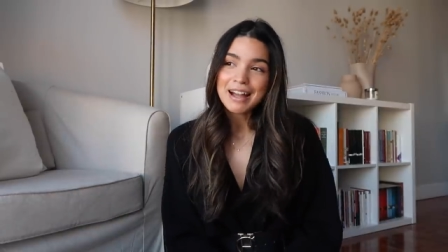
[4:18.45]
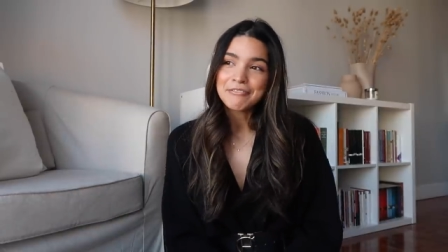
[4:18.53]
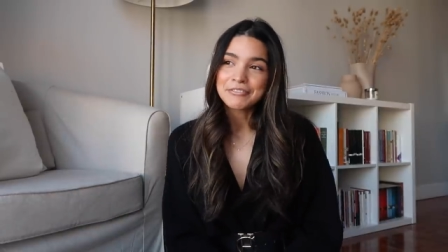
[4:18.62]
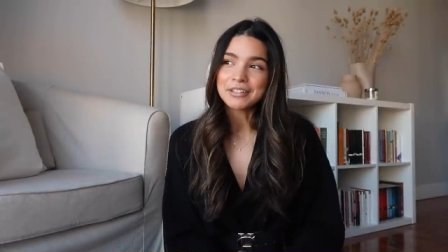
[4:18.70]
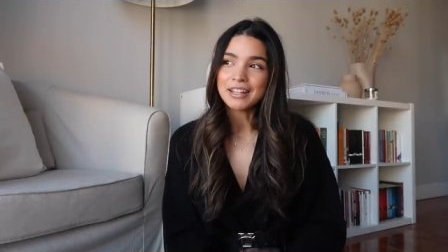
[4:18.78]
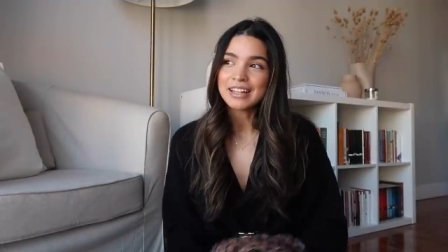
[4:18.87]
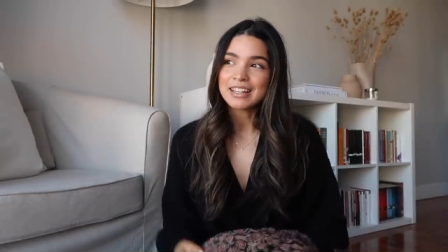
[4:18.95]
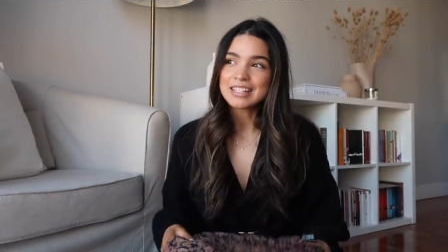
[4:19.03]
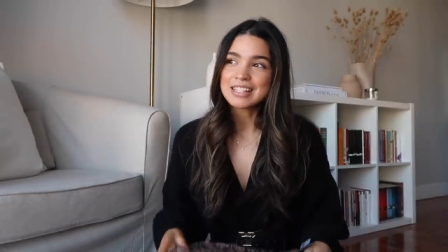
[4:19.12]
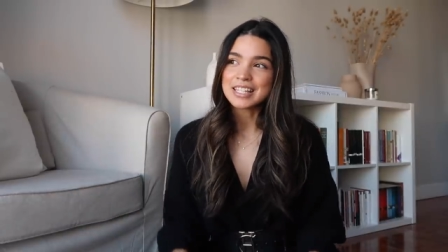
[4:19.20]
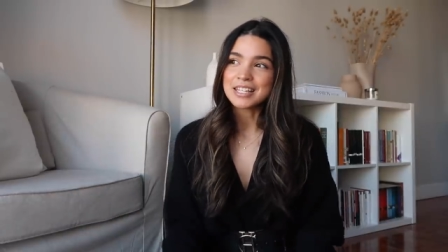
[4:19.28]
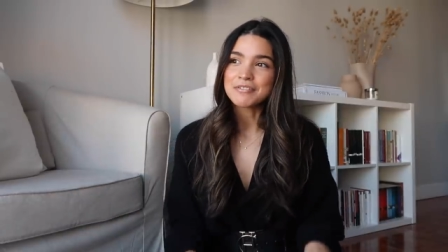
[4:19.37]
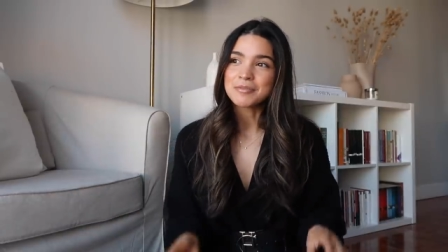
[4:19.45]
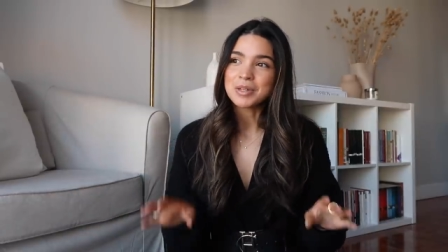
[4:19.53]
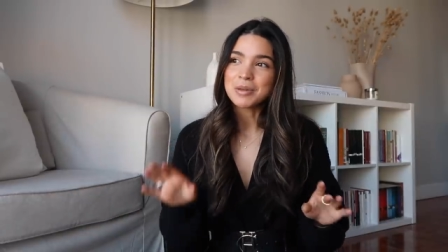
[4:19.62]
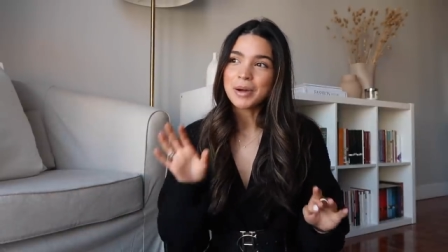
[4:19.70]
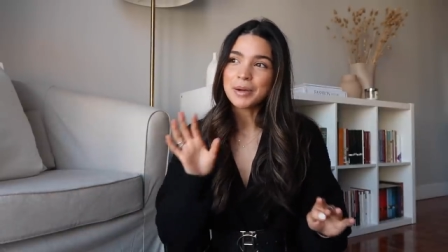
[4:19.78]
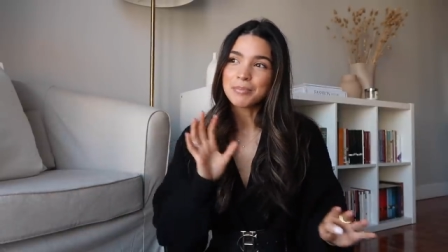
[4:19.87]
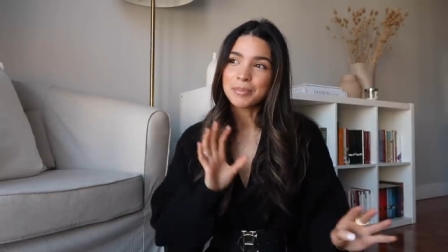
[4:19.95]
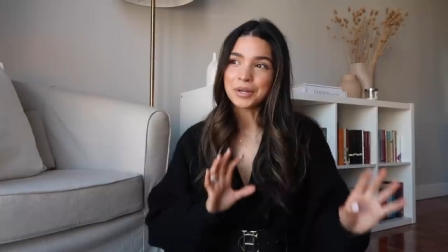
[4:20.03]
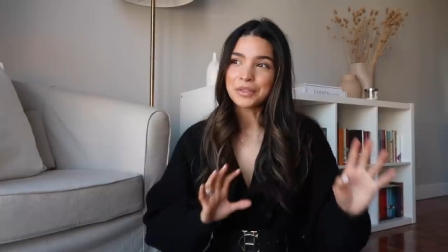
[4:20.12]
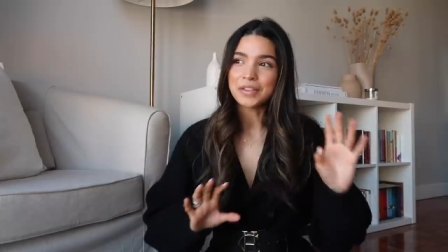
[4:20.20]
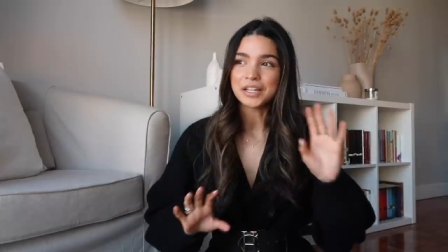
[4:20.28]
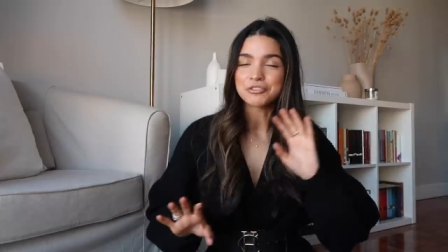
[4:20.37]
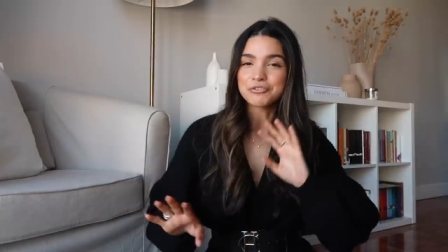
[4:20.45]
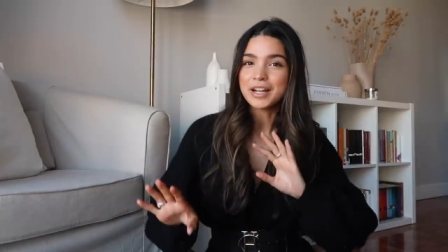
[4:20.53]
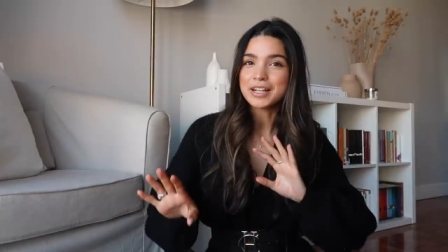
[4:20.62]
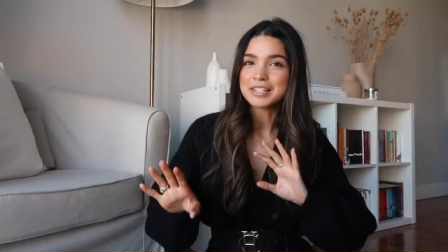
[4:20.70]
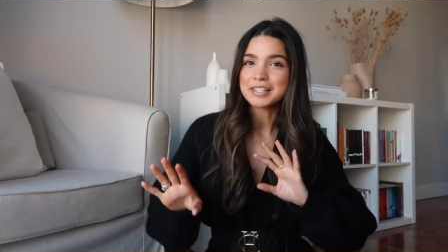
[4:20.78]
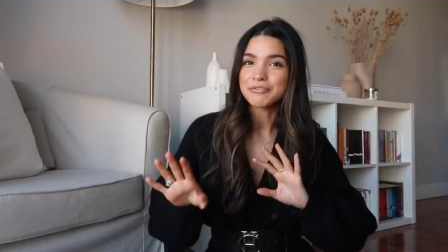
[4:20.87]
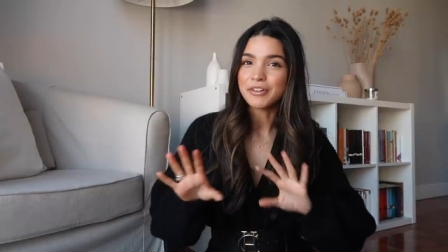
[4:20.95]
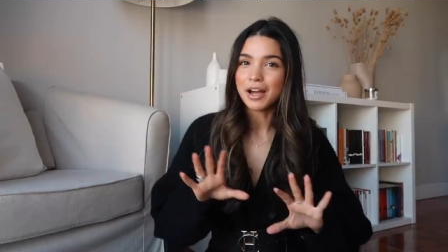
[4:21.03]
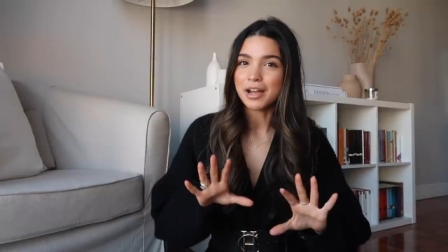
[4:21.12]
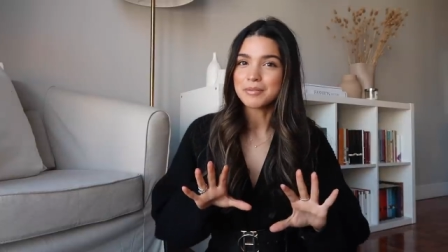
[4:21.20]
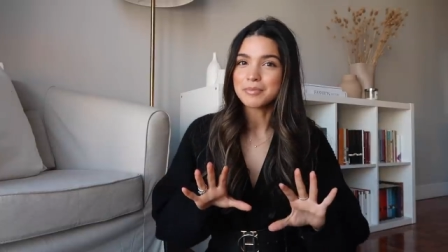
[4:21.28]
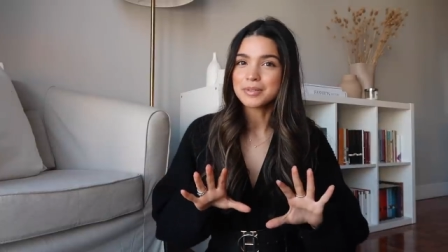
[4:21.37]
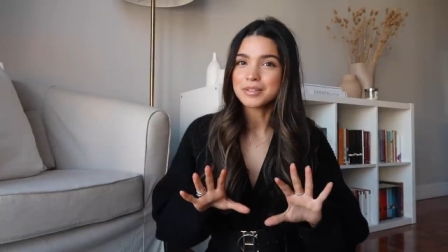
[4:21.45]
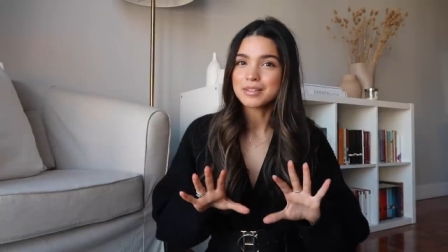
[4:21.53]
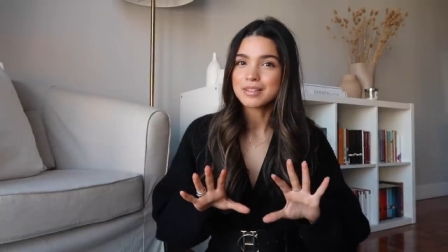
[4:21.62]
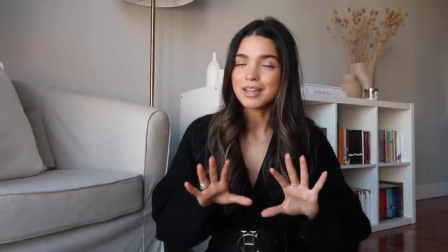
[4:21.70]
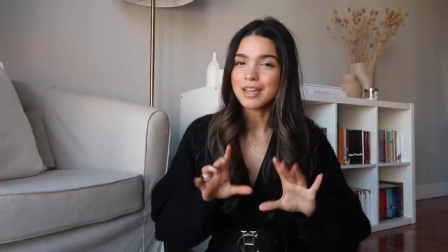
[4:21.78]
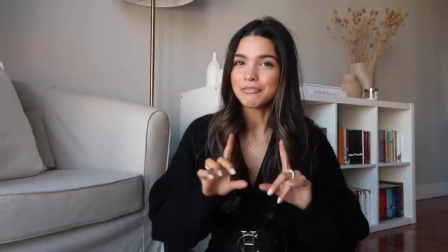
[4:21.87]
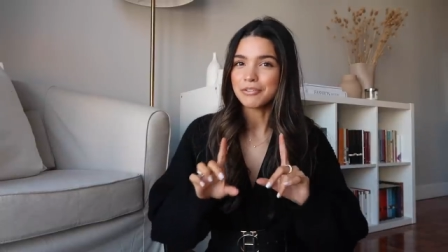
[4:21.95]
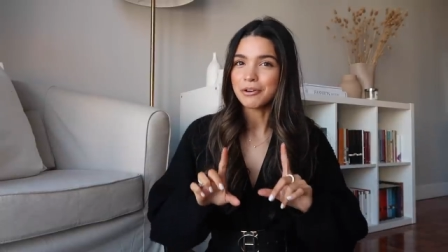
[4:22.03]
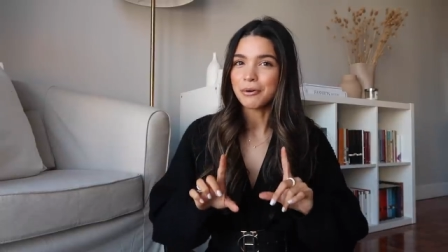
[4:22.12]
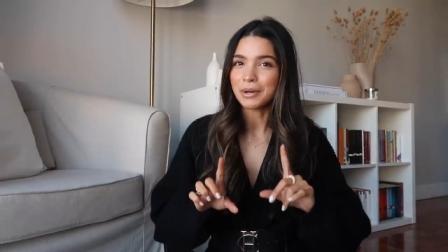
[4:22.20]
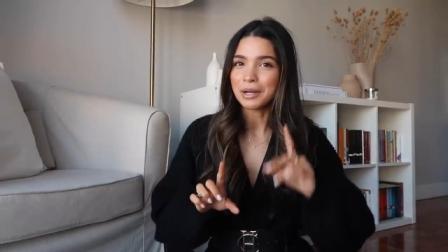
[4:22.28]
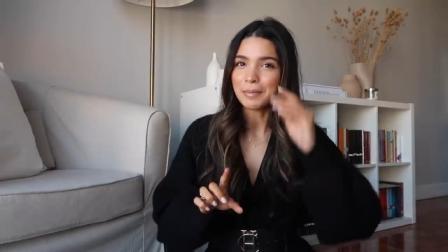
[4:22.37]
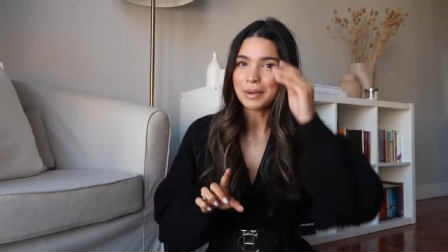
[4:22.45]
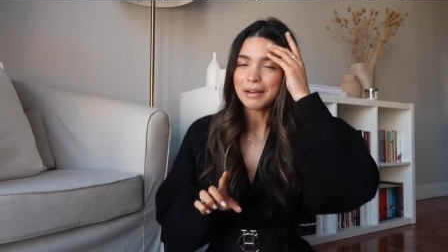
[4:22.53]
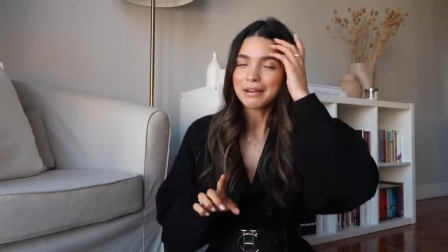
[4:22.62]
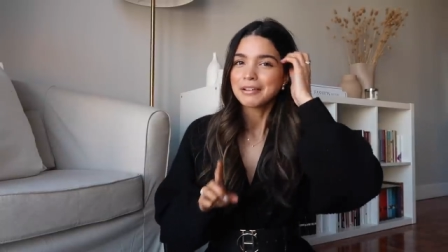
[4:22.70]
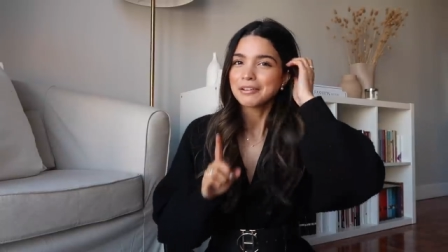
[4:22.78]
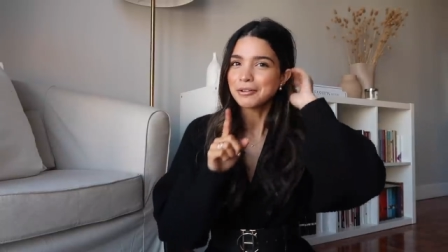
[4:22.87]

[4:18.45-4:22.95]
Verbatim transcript: I feel like this gives me my birthday dress vibes, if you know what I mean.